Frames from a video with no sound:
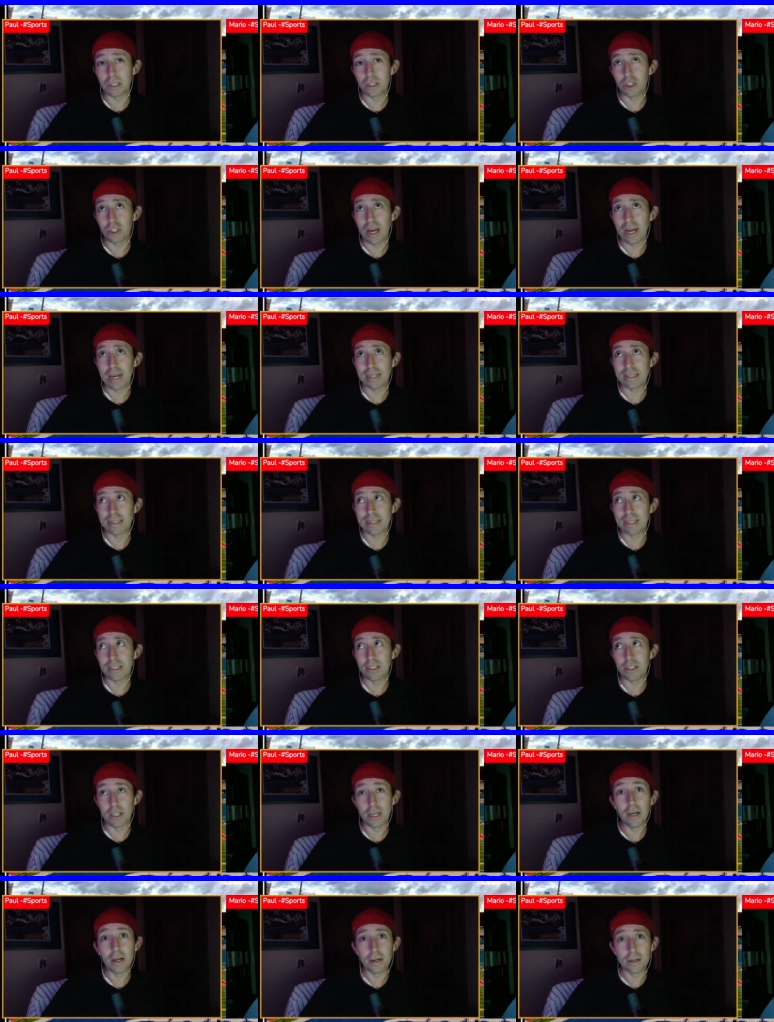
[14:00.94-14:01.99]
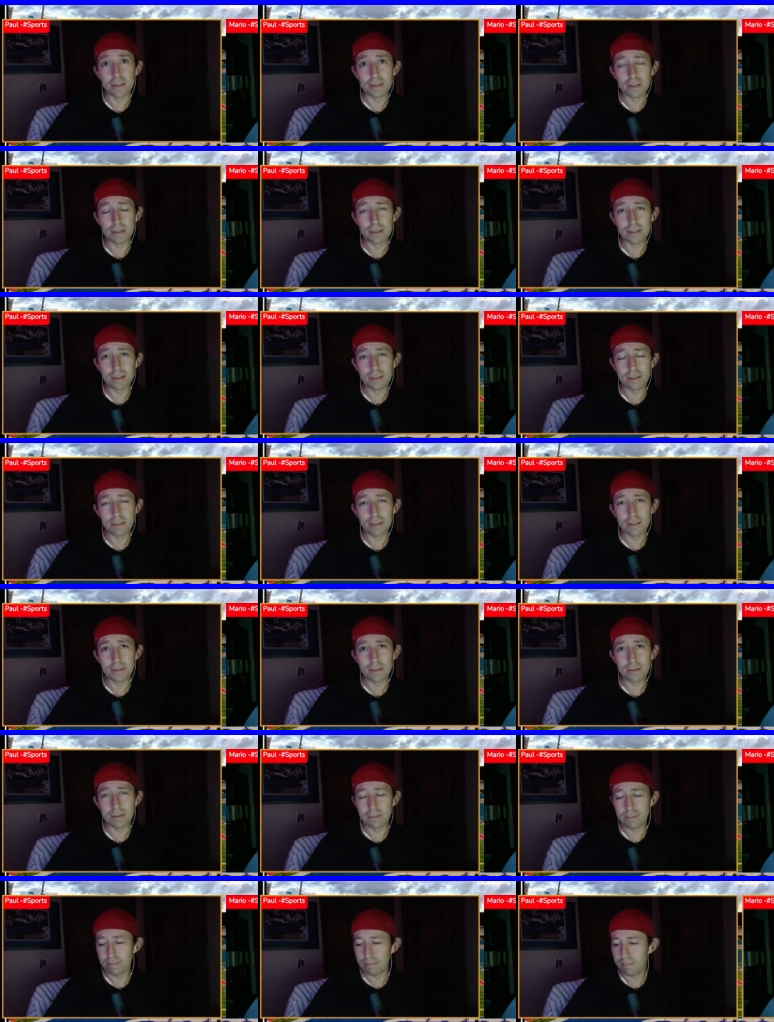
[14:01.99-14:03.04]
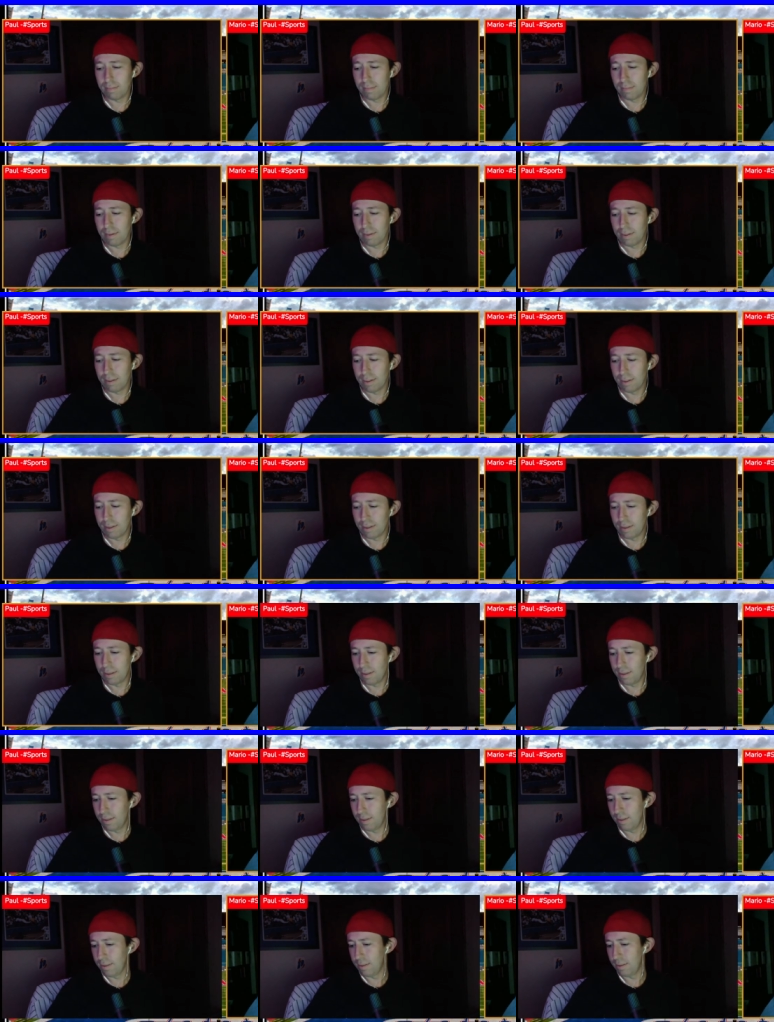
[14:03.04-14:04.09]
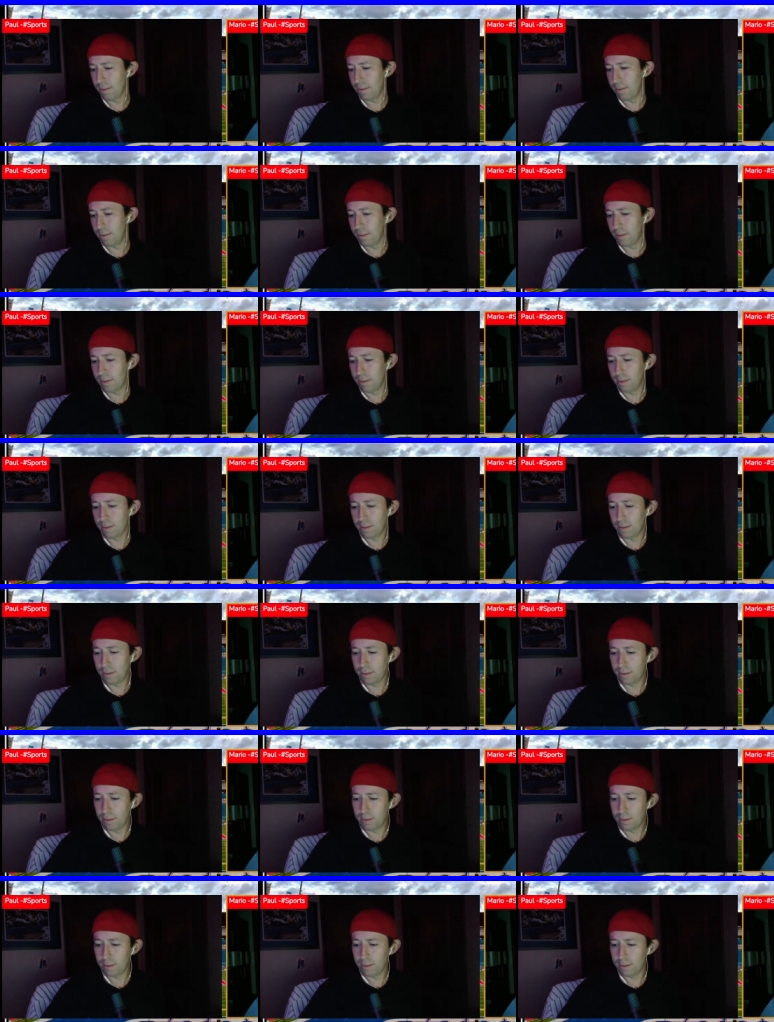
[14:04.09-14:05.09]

the Giants this year. And just to show you how much, uh,